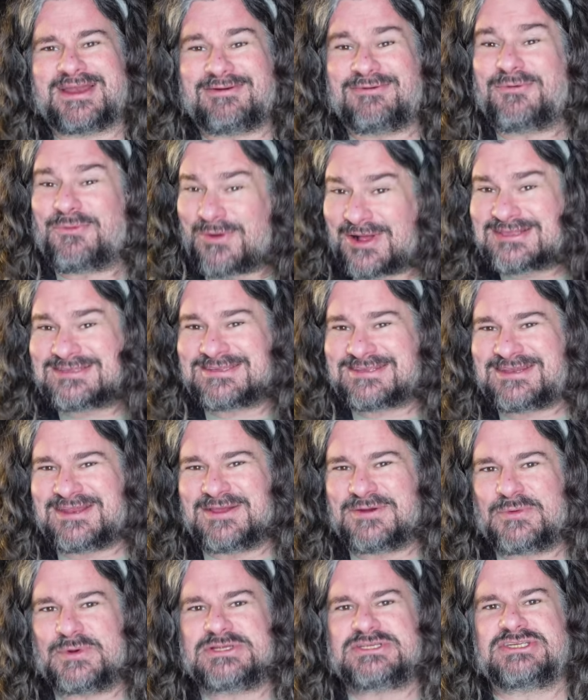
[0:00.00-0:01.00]
it wants to
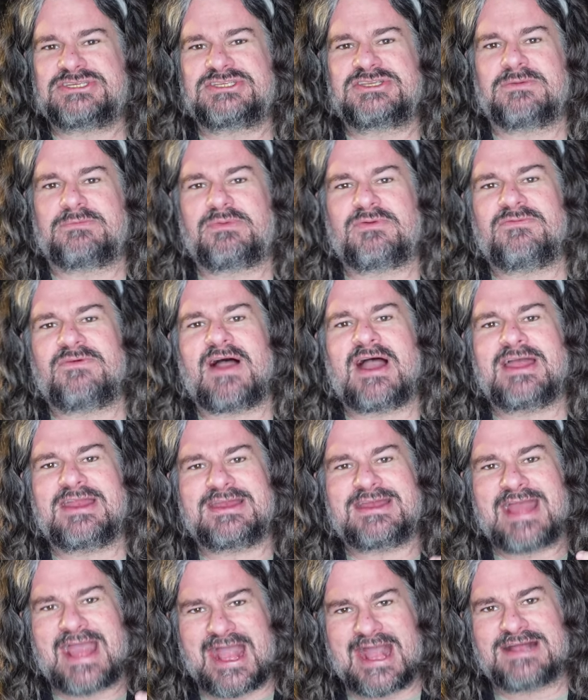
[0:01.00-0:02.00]
do, which is to provide
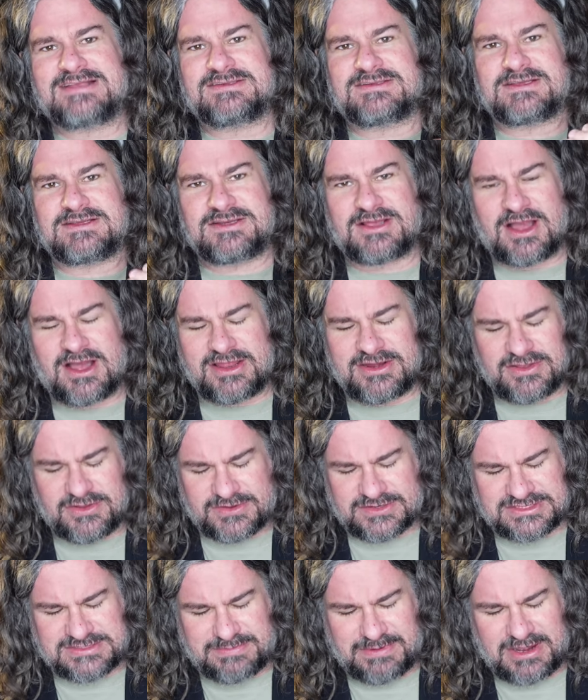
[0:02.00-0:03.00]
an excellent
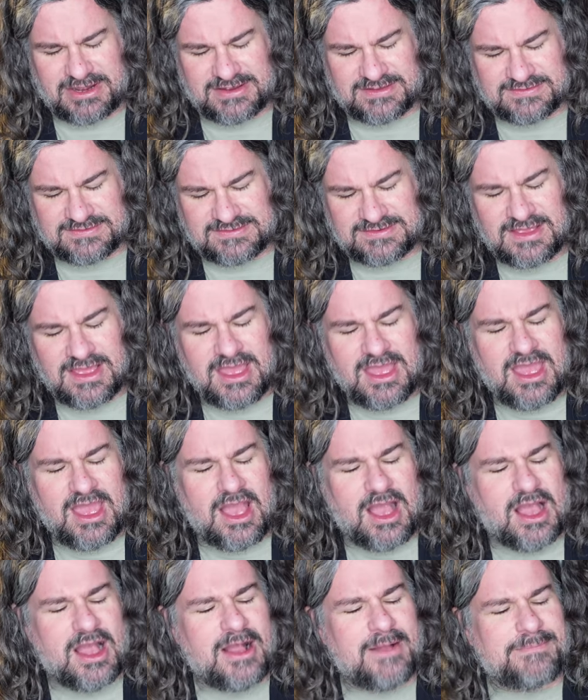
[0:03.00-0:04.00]
audio experience.
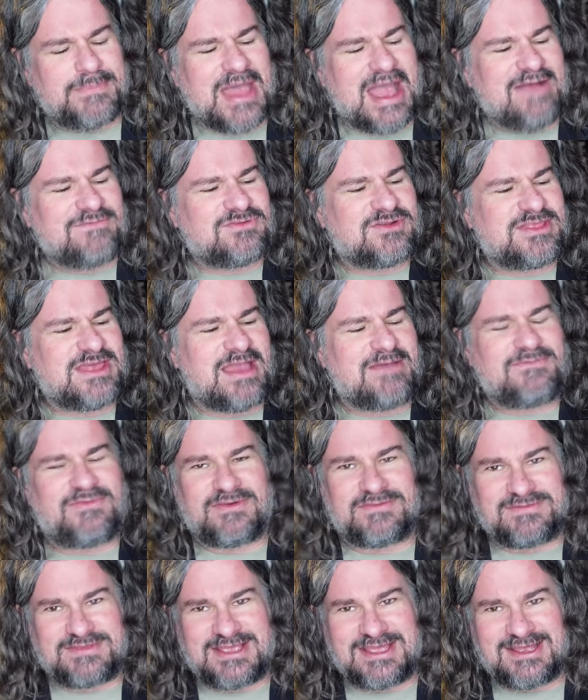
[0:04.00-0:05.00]
After the
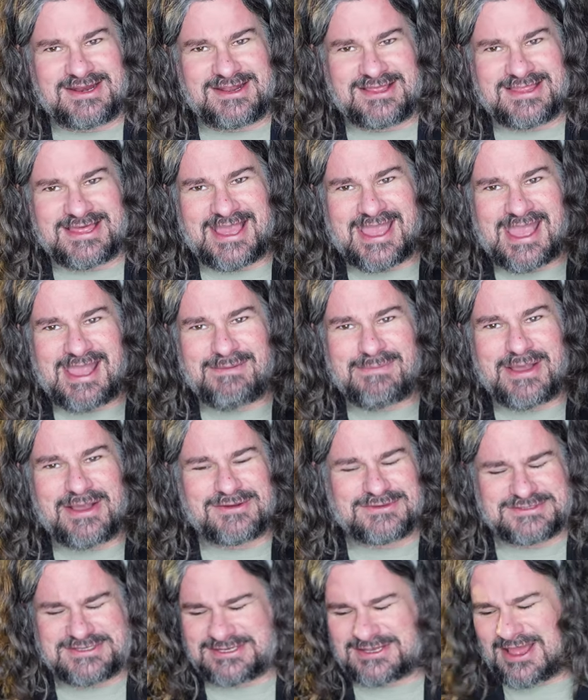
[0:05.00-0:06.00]
M15, they came
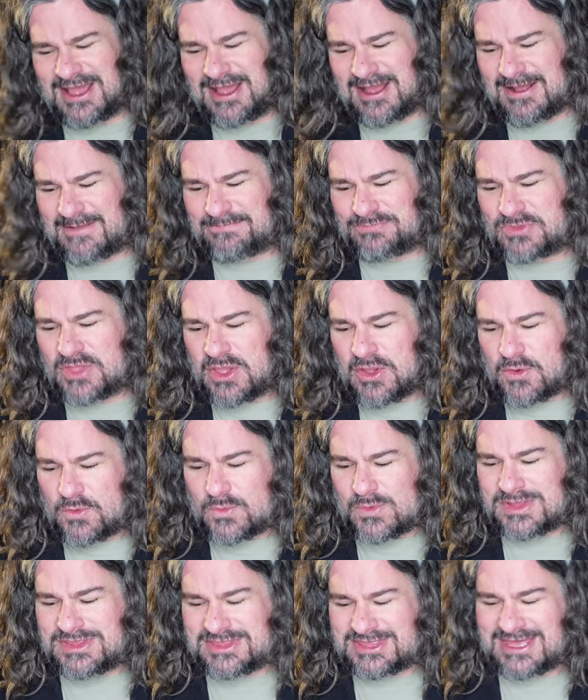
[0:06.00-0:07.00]
out
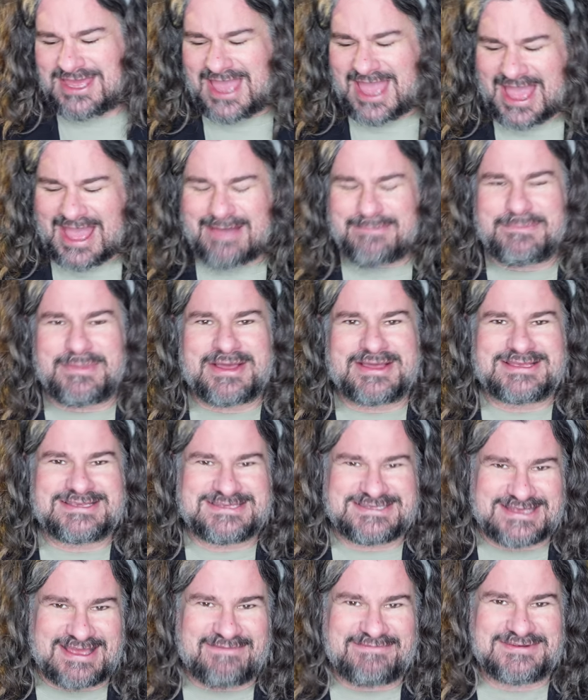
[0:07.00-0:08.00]
with the
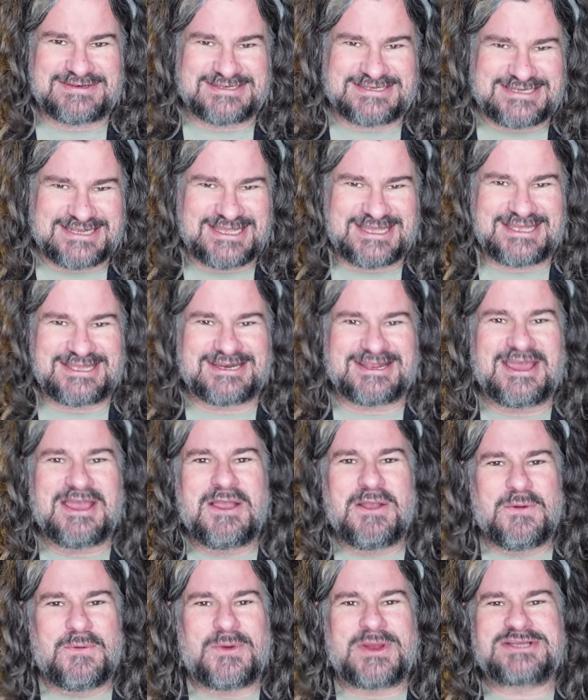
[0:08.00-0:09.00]
M17,
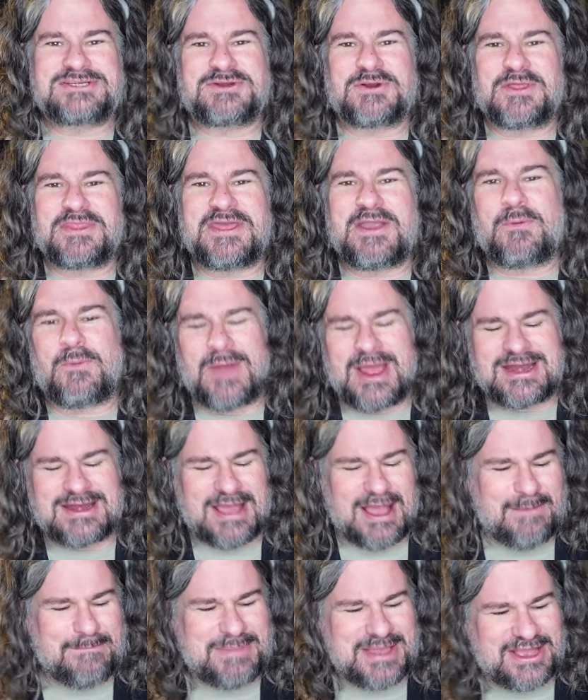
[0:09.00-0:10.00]
which they went
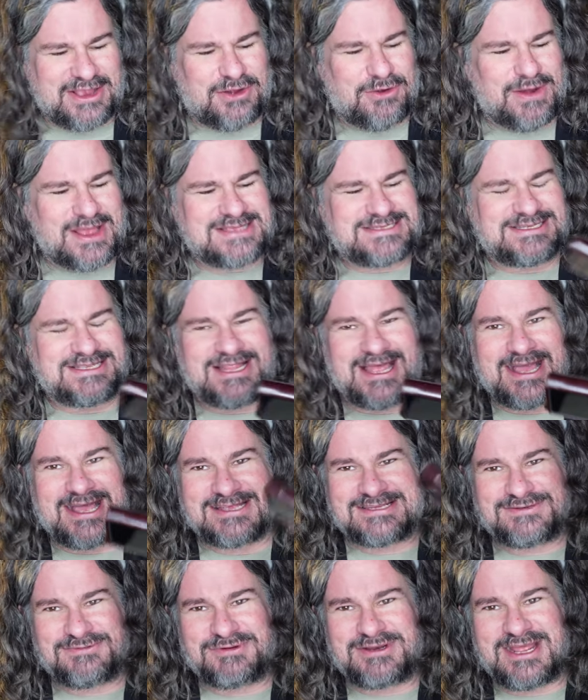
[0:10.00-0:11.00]
a bit crazy. Like,
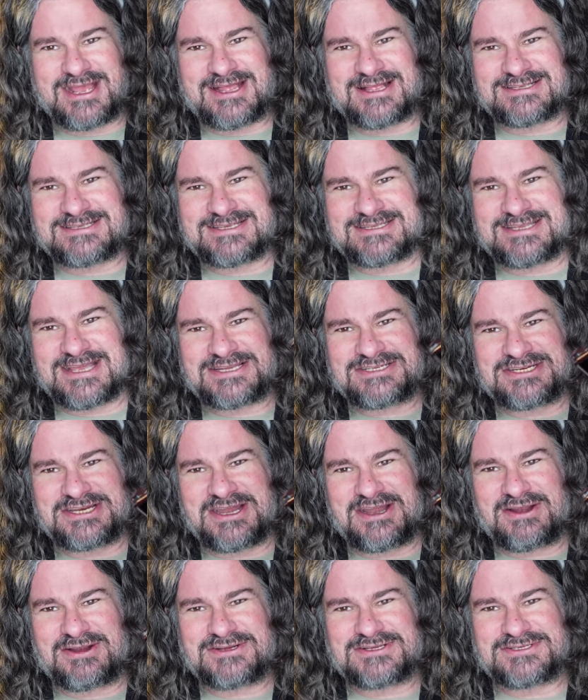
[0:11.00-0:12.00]
as ridiculous as the
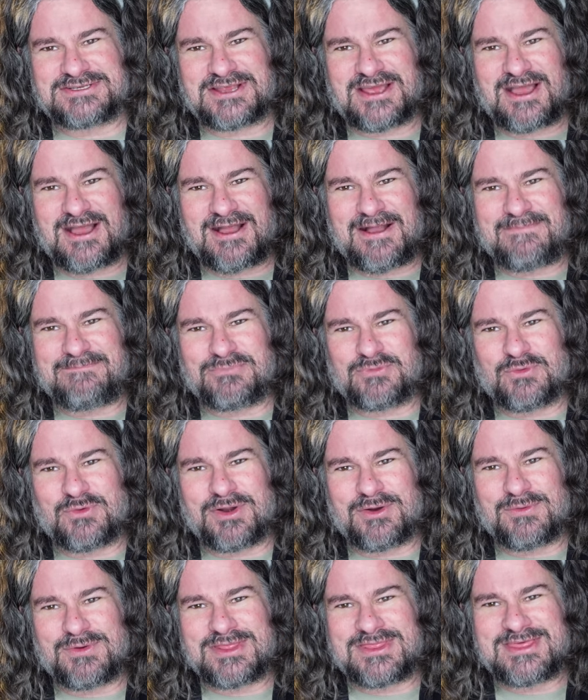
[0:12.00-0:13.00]
engineers
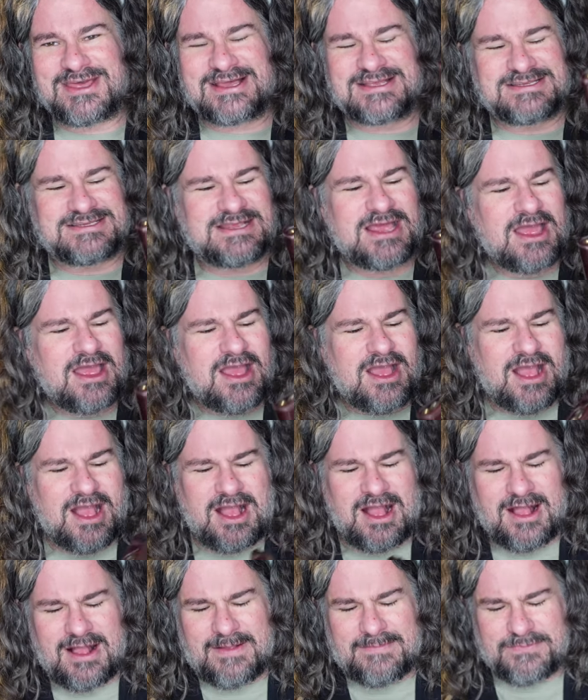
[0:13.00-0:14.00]
were with this,
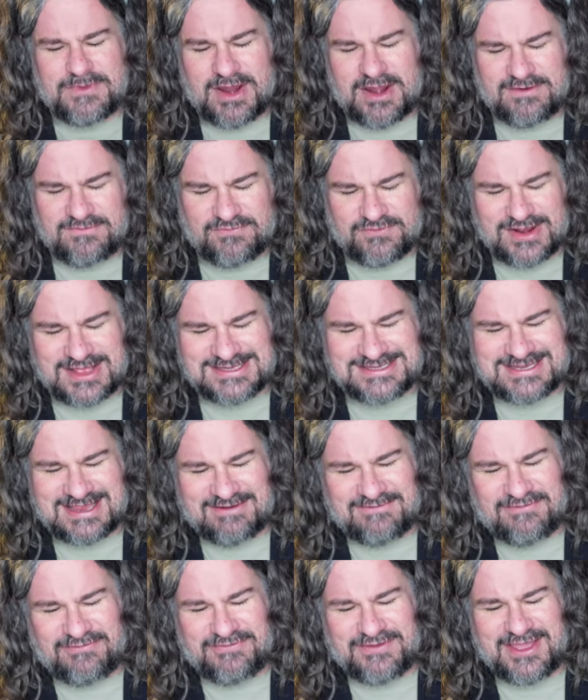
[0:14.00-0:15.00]
our friends
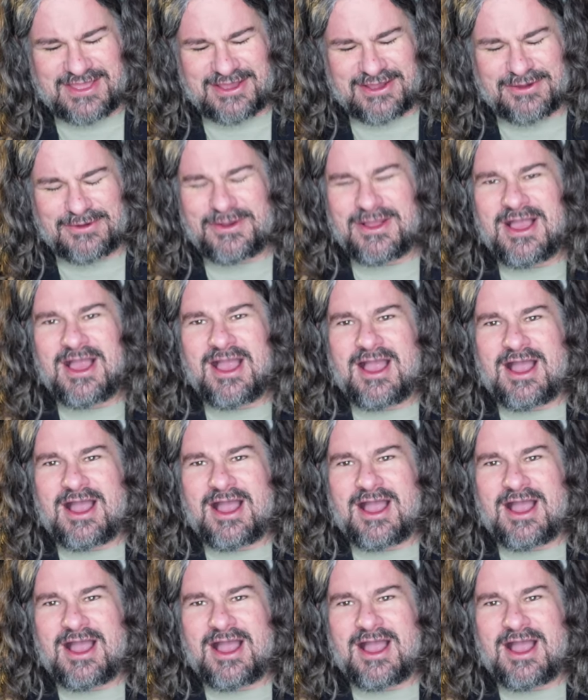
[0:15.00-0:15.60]
at Fiio